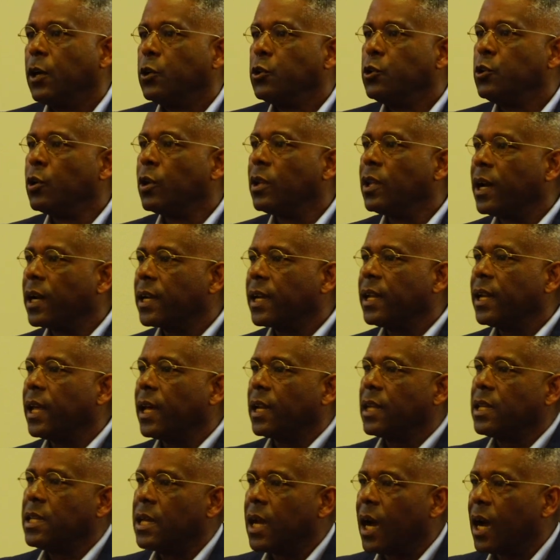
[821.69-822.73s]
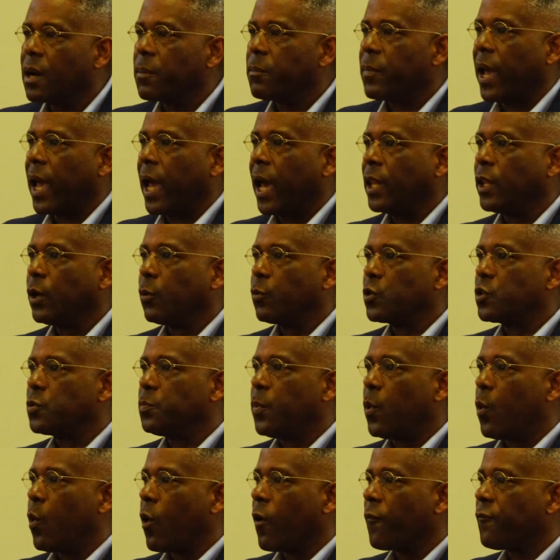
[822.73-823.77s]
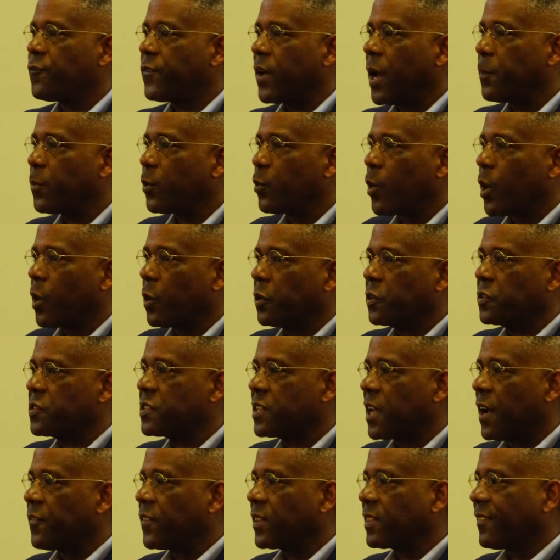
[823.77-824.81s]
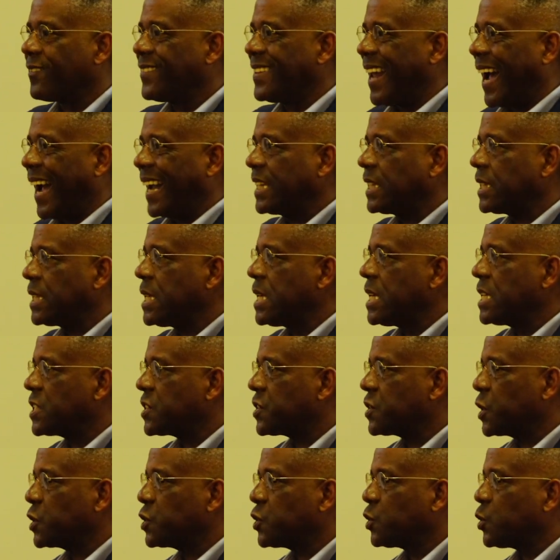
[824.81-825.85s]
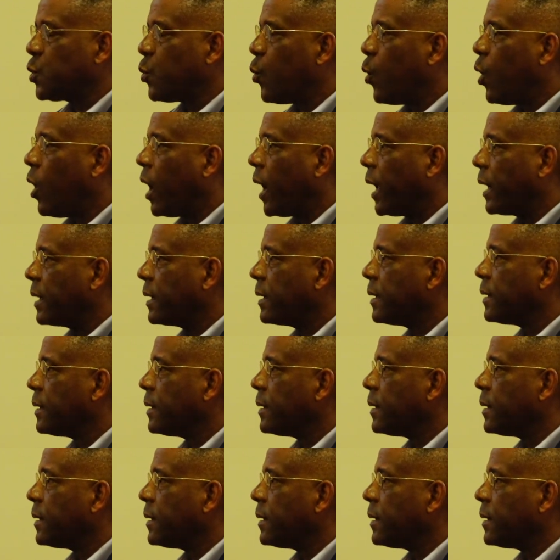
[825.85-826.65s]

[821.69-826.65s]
you. You're looking at a young man that was born February the 7th of 1961